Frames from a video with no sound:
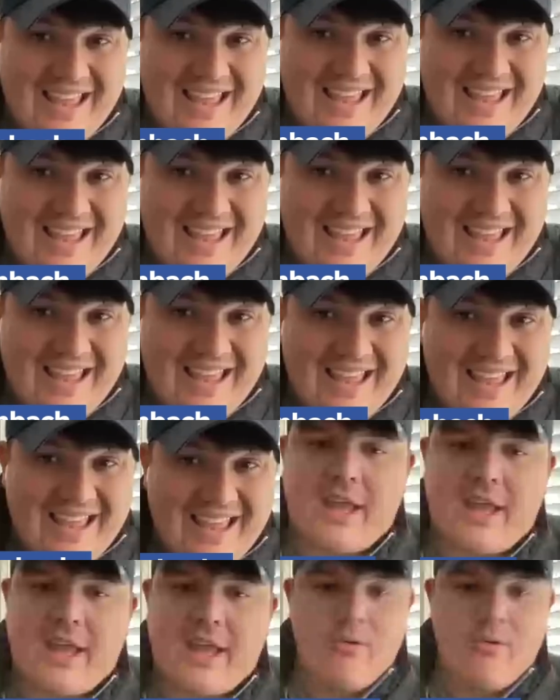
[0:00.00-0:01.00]
And M M
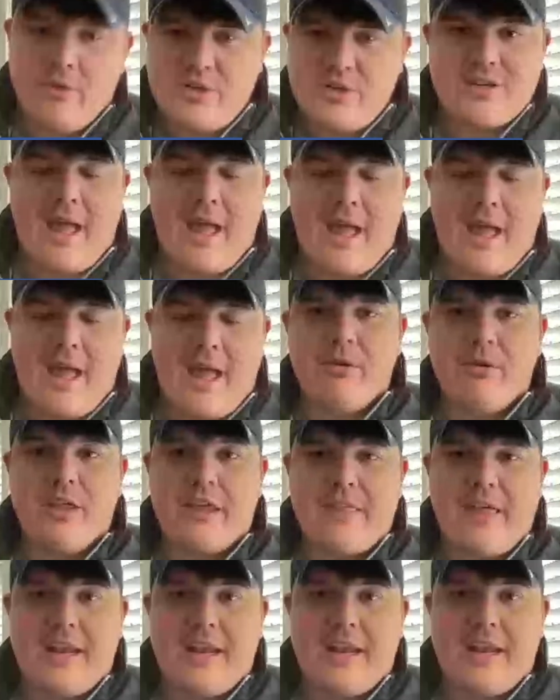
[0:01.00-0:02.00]
A, which I'm not really